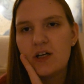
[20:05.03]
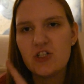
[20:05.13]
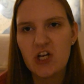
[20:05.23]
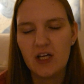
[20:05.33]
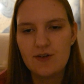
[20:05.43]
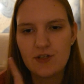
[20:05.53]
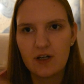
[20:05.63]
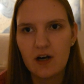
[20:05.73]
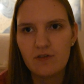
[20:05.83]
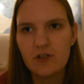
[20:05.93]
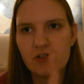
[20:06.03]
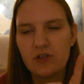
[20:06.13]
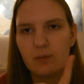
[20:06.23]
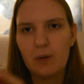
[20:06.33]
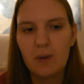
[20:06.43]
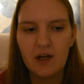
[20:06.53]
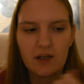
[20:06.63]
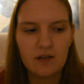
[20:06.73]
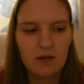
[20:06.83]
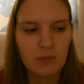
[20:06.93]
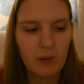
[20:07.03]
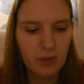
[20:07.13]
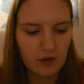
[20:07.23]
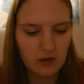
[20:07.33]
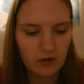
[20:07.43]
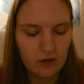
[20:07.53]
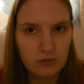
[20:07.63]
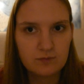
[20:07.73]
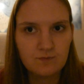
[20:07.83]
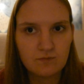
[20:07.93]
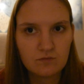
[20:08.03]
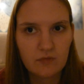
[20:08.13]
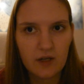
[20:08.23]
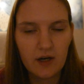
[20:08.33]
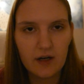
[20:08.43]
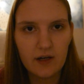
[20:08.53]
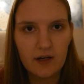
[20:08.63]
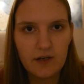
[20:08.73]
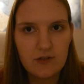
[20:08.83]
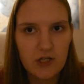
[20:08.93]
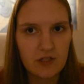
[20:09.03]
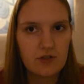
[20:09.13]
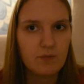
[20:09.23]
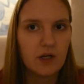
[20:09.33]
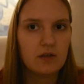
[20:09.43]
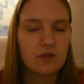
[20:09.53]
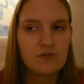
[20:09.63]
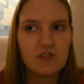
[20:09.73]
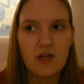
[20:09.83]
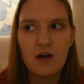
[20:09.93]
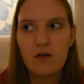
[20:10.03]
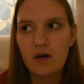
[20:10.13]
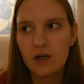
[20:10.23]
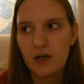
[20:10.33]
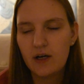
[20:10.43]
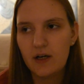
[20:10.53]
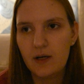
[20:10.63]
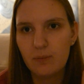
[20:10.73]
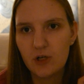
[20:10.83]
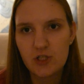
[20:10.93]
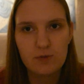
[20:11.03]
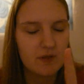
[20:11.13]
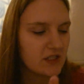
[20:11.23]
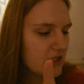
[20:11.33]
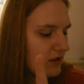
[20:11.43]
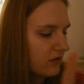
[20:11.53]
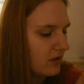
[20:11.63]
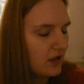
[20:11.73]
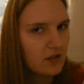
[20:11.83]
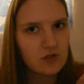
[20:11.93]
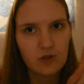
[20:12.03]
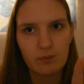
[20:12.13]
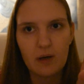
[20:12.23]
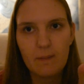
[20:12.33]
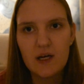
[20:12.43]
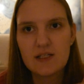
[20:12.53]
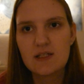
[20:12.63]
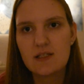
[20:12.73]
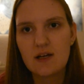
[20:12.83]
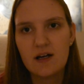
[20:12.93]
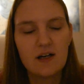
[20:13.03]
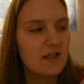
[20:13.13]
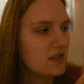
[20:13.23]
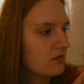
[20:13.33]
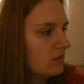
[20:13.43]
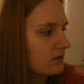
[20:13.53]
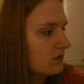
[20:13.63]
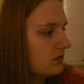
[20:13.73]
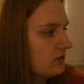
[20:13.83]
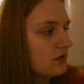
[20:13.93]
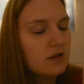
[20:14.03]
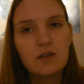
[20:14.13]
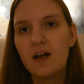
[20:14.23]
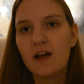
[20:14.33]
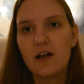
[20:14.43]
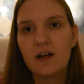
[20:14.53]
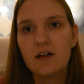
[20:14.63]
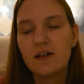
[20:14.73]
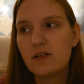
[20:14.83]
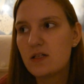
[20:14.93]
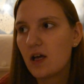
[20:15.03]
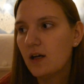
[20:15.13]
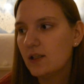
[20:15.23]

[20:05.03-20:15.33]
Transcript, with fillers: changed the covers on my blanket and my pillow. I changed my clothes now, I brushed my teeth, I took my meds, I did my Rogol, and